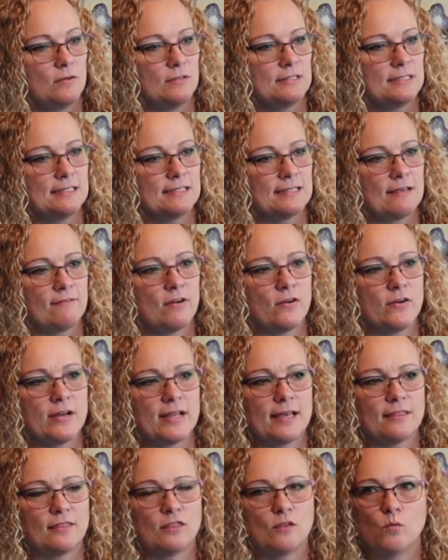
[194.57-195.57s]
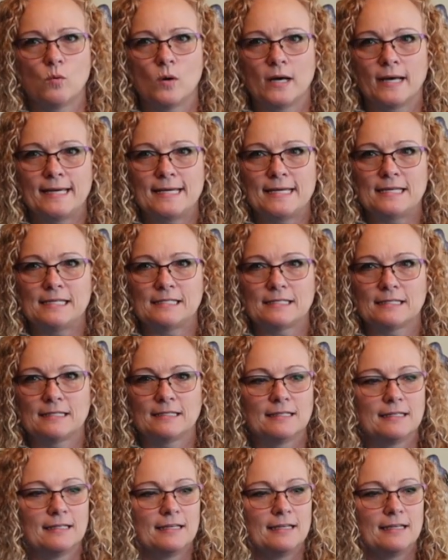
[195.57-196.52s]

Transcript: since I've already got the white